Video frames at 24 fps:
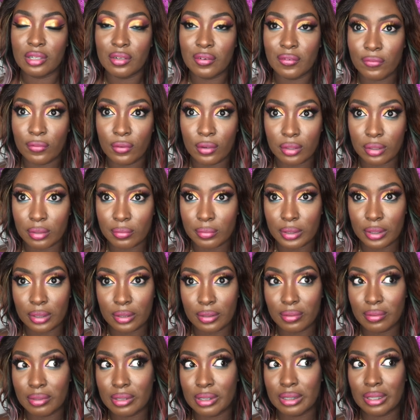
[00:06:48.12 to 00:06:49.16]
follow the
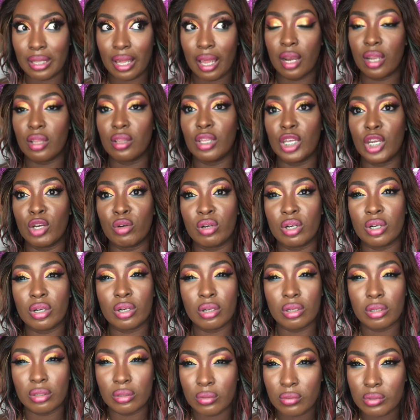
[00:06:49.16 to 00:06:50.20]
news that they were
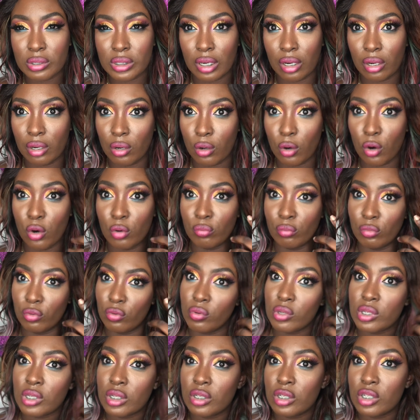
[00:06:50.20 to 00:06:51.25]
closing down
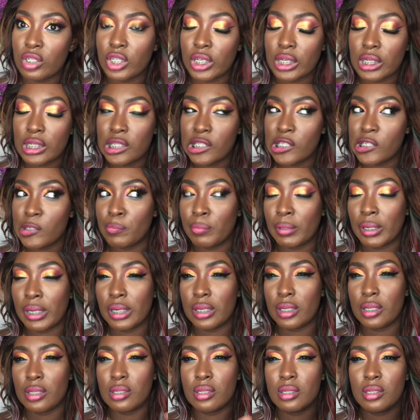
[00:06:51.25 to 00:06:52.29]
most of the
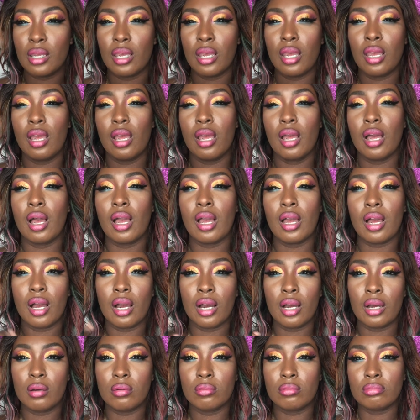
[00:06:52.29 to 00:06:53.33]
JCPenney's
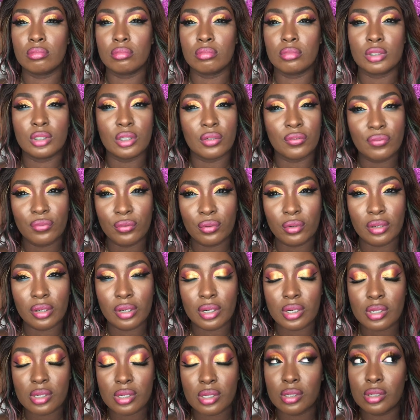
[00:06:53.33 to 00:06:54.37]

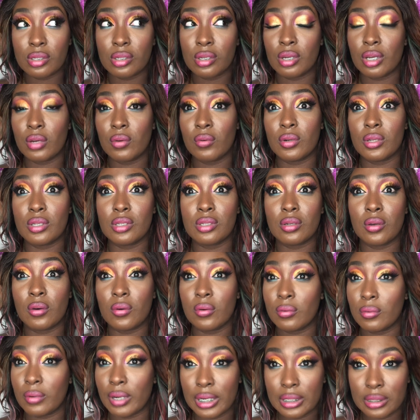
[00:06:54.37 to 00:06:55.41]
Sephora's. So it was
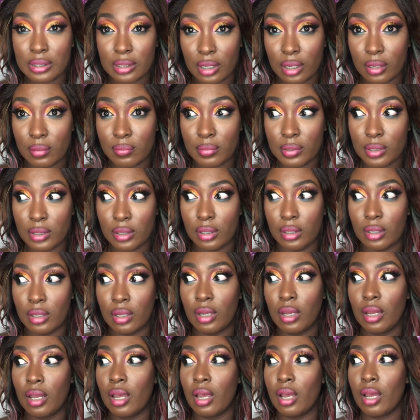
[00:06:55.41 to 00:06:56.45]
quite empty,
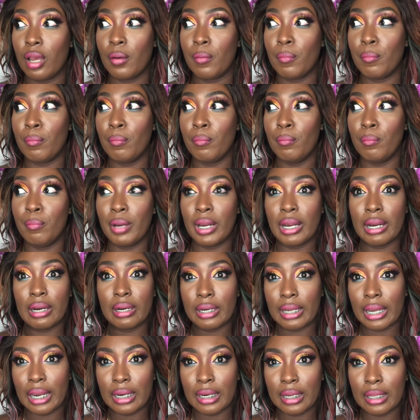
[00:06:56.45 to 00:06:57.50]
barely
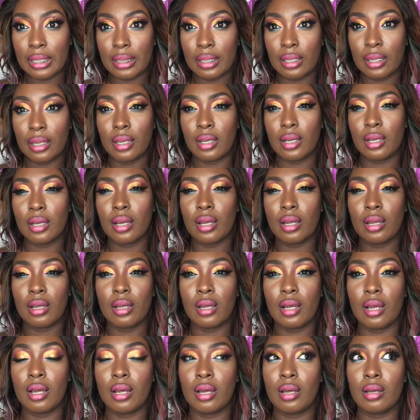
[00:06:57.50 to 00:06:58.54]
anything.
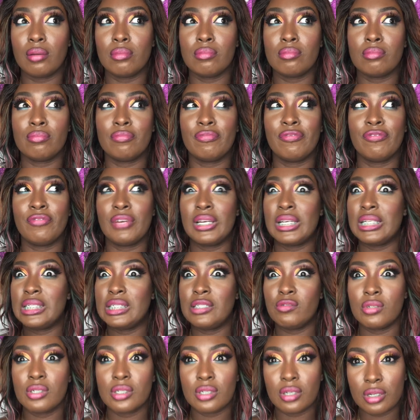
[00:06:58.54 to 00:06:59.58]
Fenty
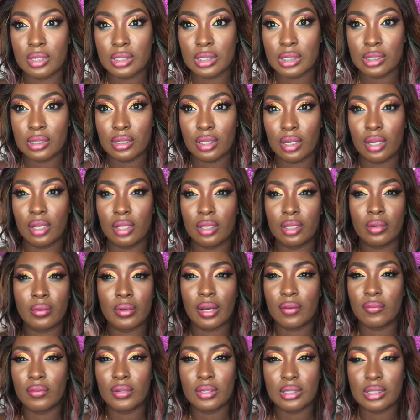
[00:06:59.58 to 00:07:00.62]
was on sale. They
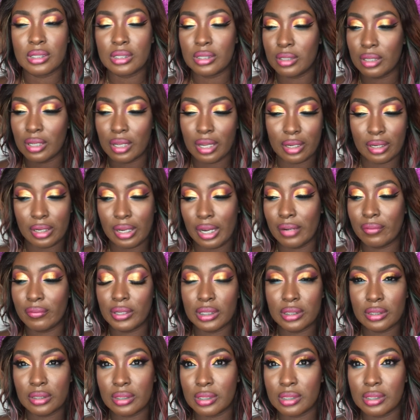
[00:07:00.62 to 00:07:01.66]
have a
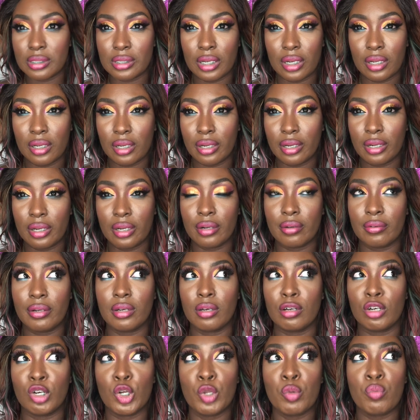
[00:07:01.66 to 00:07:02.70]
little sale
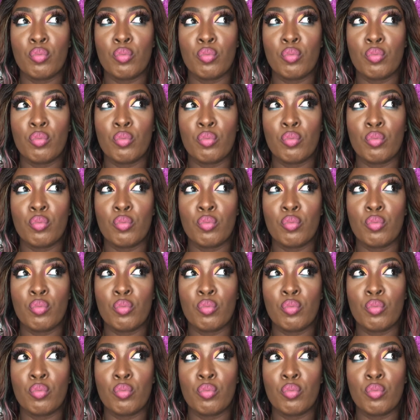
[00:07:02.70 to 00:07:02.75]
area.